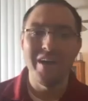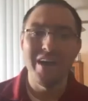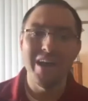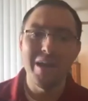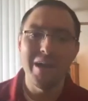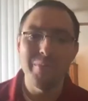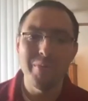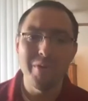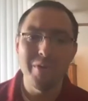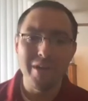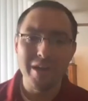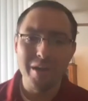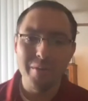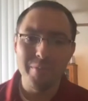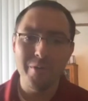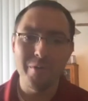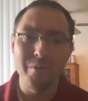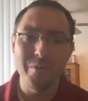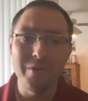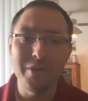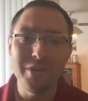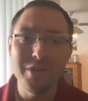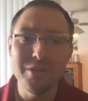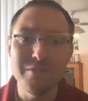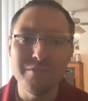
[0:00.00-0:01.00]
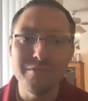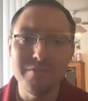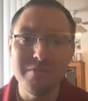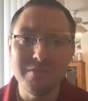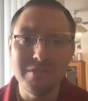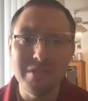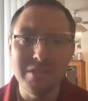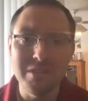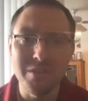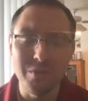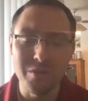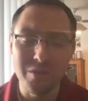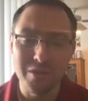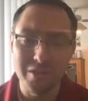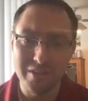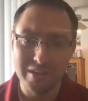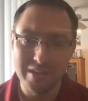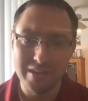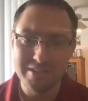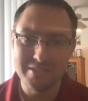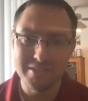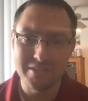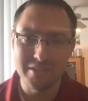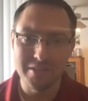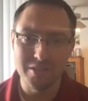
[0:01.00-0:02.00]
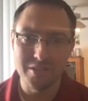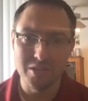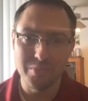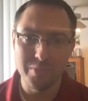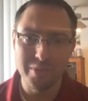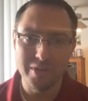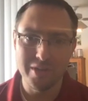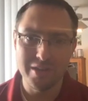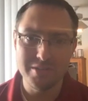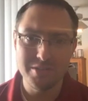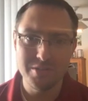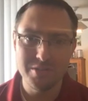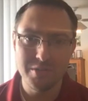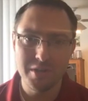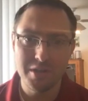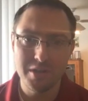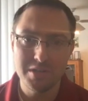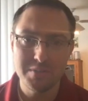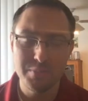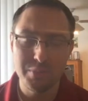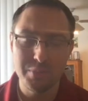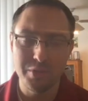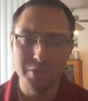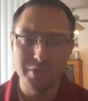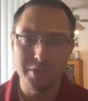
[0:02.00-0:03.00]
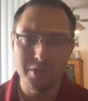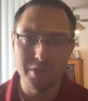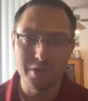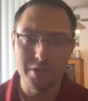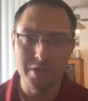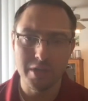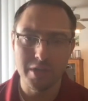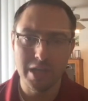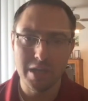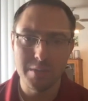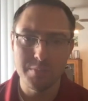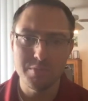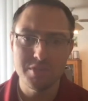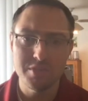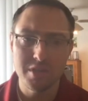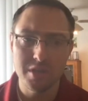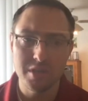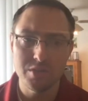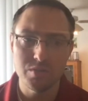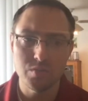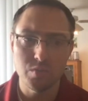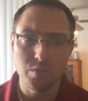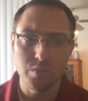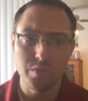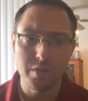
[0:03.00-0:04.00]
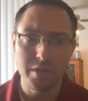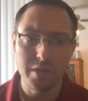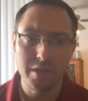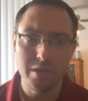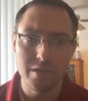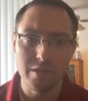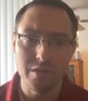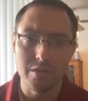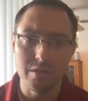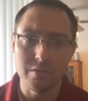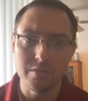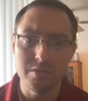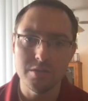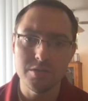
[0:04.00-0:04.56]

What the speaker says: how about when you've localized it a little bit, as you guys built your camp schedule here,